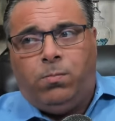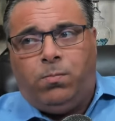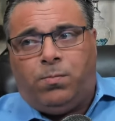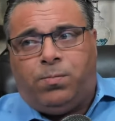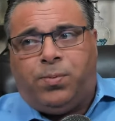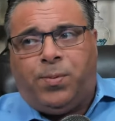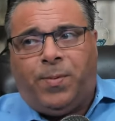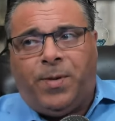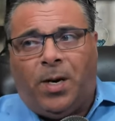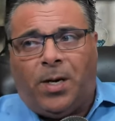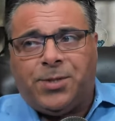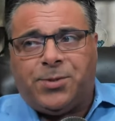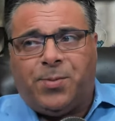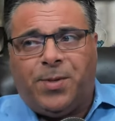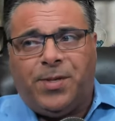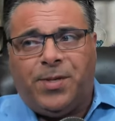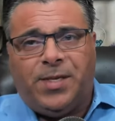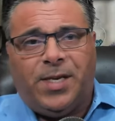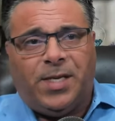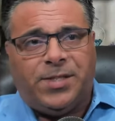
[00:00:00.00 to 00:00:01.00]
to be honest
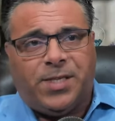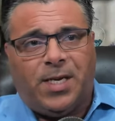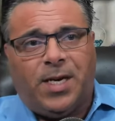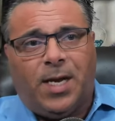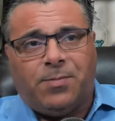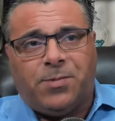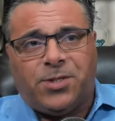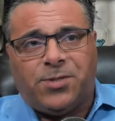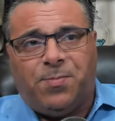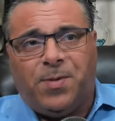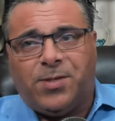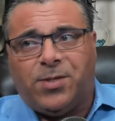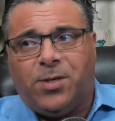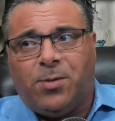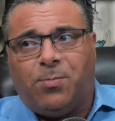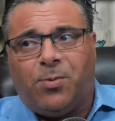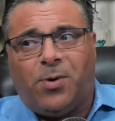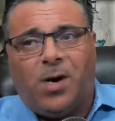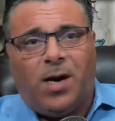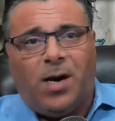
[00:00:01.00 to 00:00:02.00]
with you, I'd have to speak to
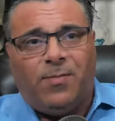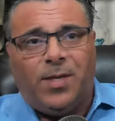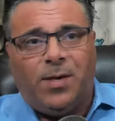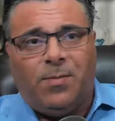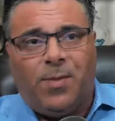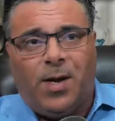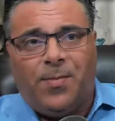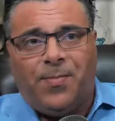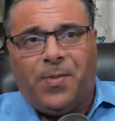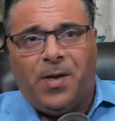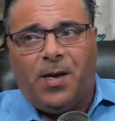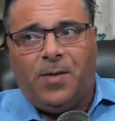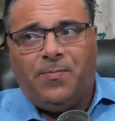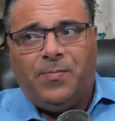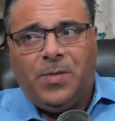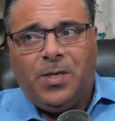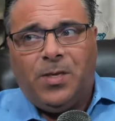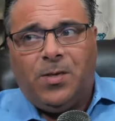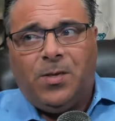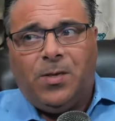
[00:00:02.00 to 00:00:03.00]
you privately about that
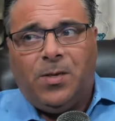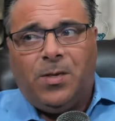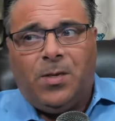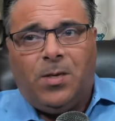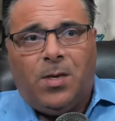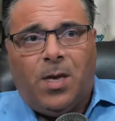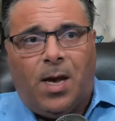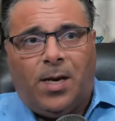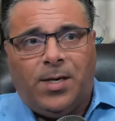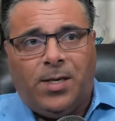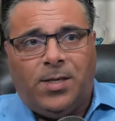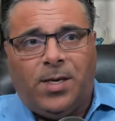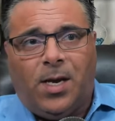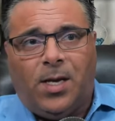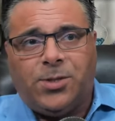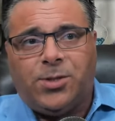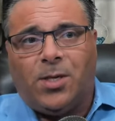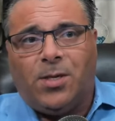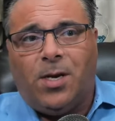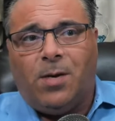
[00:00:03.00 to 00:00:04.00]
I need to
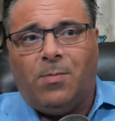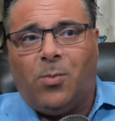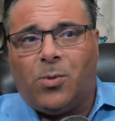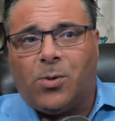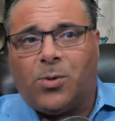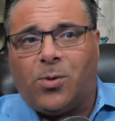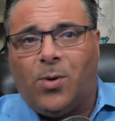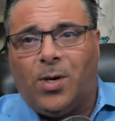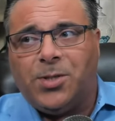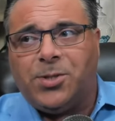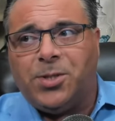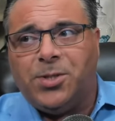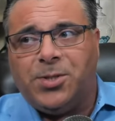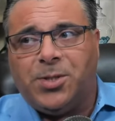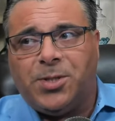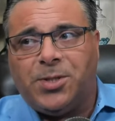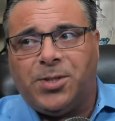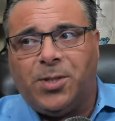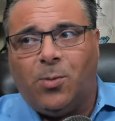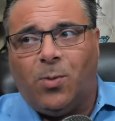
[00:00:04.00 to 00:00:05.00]
ask you a lot more questions
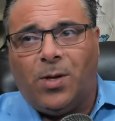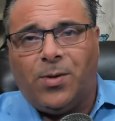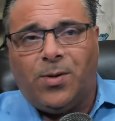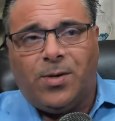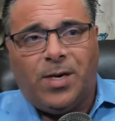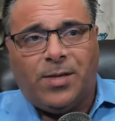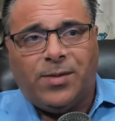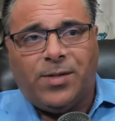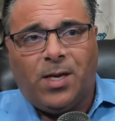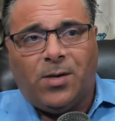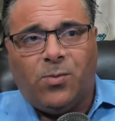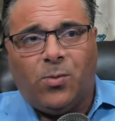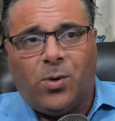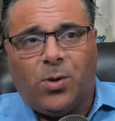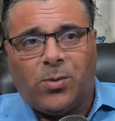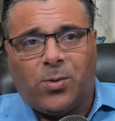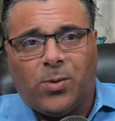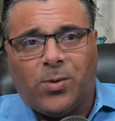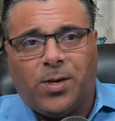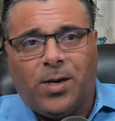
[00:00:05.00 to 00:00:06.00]
to see whether or not that
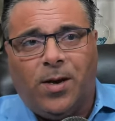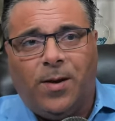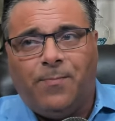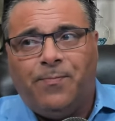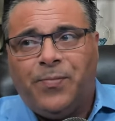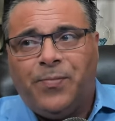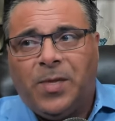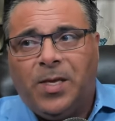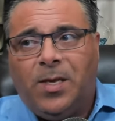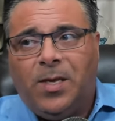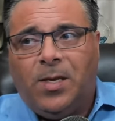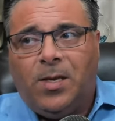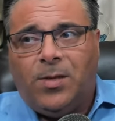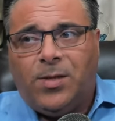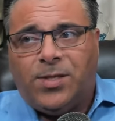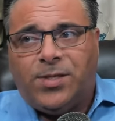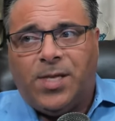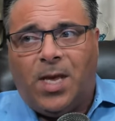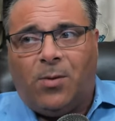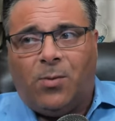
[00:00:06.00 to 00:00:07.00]
work. Okay,
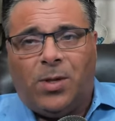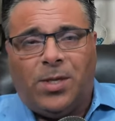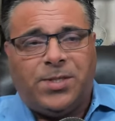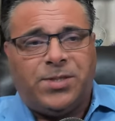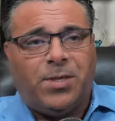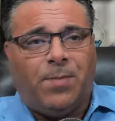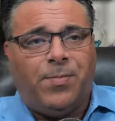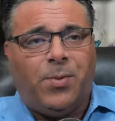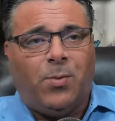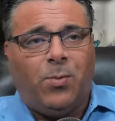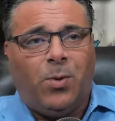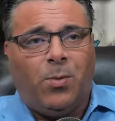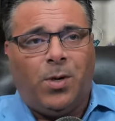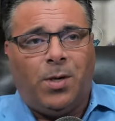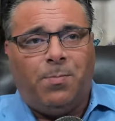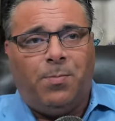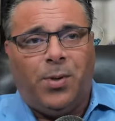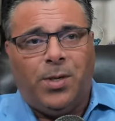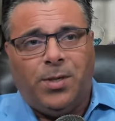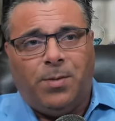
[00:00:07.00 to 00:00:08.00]
it's not really something we
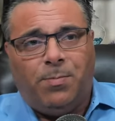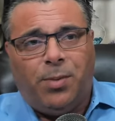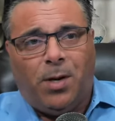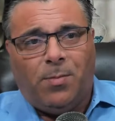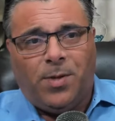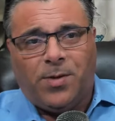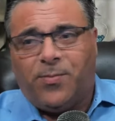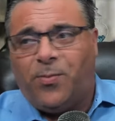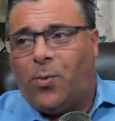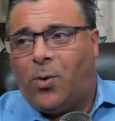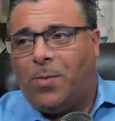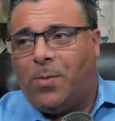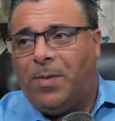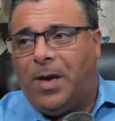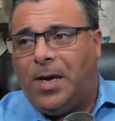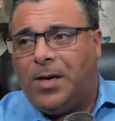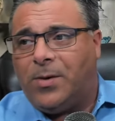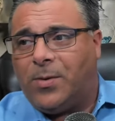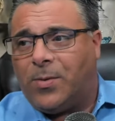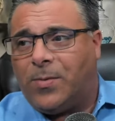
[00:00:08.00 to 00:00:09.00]
want to put in public
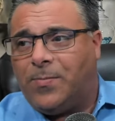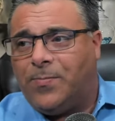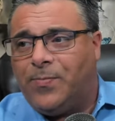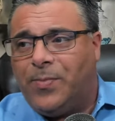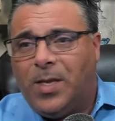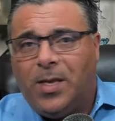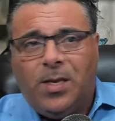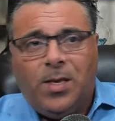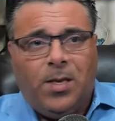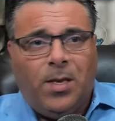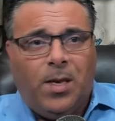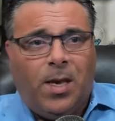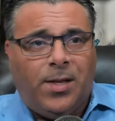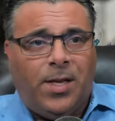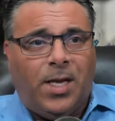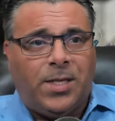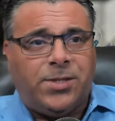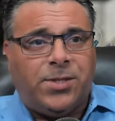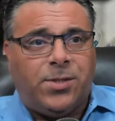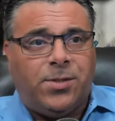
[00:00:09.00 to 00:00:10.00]
format,
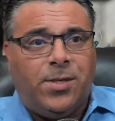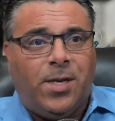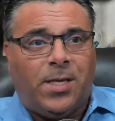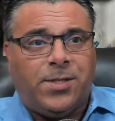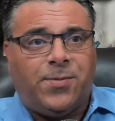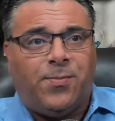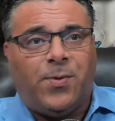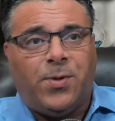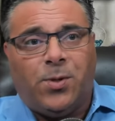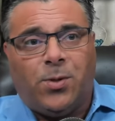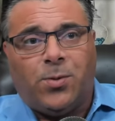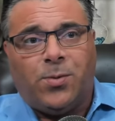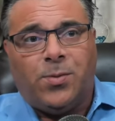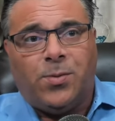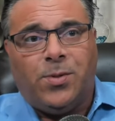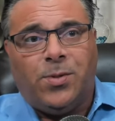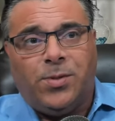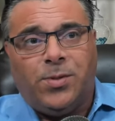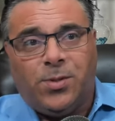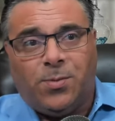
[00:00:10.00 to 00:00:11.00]
and that's that's for your
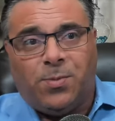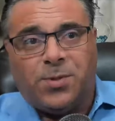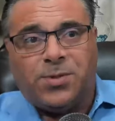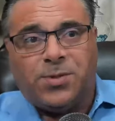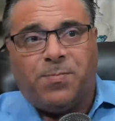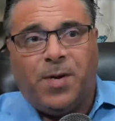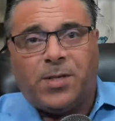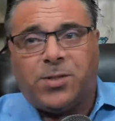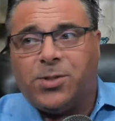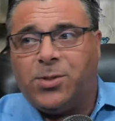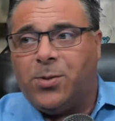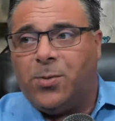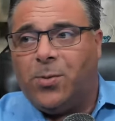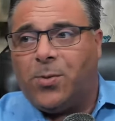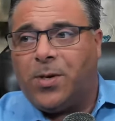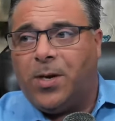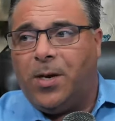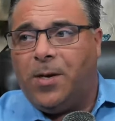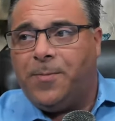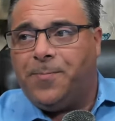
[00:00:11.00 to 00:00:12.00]
to respect you.
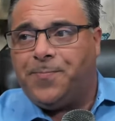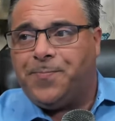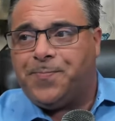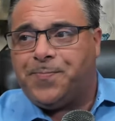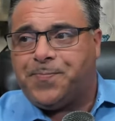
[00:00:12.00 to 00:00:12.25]
Okay.